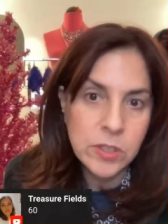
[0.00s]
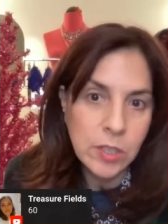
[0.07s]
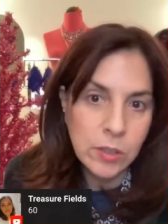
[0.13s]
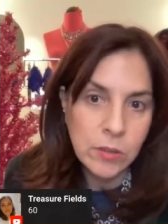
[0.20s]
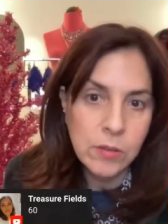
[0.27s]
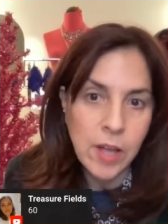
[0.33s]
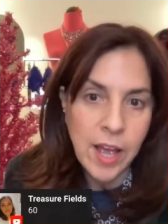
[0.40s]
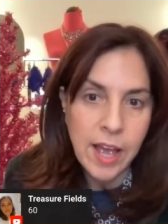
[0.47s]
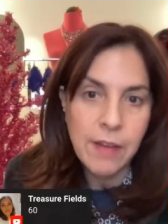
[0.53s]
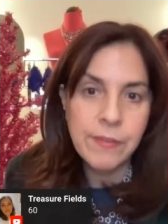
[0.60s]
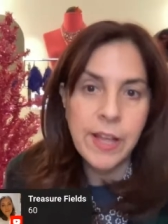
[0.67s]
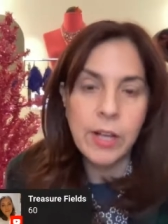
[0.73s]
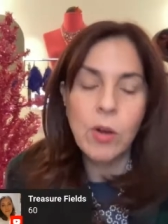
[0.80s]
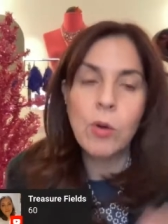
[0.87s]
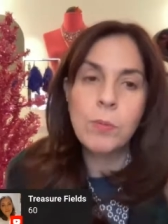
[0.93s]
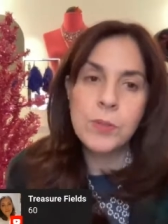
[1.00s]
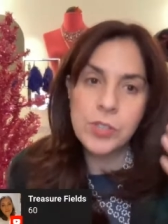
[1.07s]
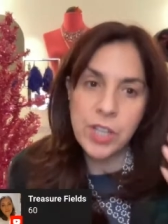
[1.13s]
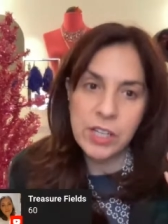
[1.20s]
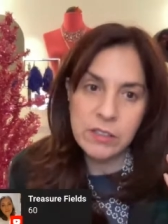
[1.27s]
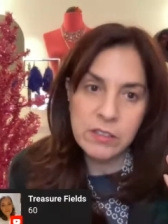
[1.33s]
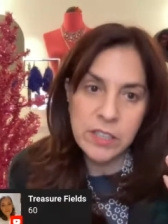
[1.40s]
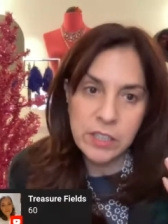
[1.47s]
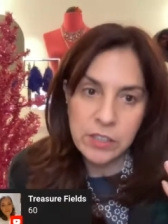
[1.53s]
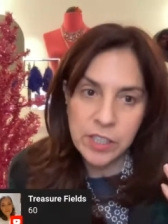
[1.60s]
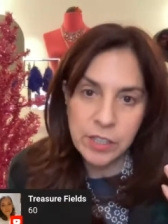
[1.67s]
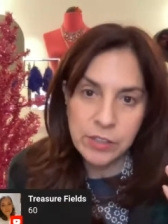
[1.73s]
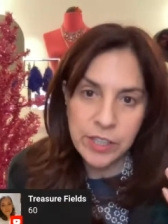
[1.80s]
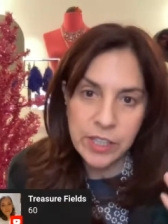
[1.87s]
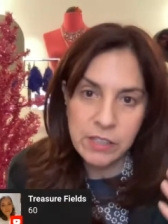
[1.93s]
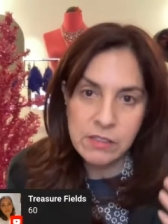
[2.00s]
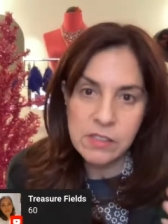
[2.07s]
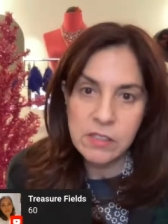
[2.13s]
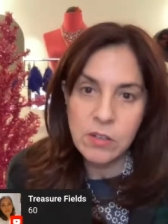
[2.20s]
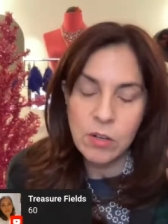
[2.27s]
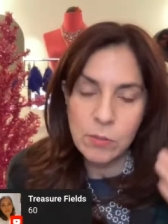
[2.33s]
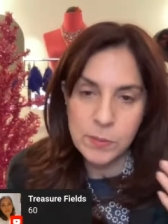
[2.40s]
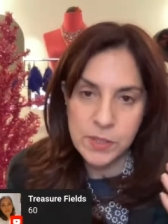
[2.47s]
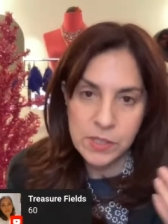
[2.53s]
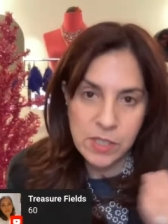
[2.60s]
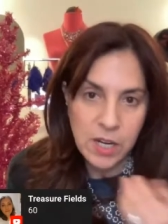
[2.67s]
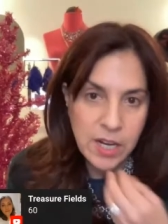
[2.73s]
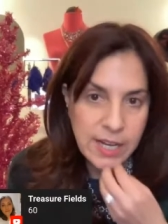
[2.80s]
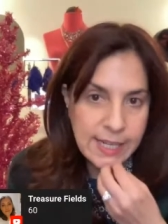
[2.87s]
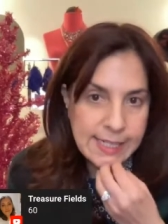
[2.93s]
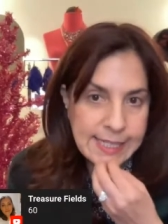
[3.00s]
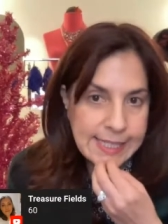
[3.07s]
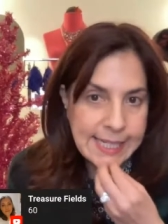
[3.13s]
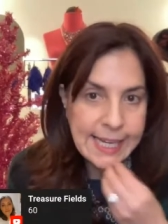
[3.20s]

So I have like opal chandelier earrings and opal studs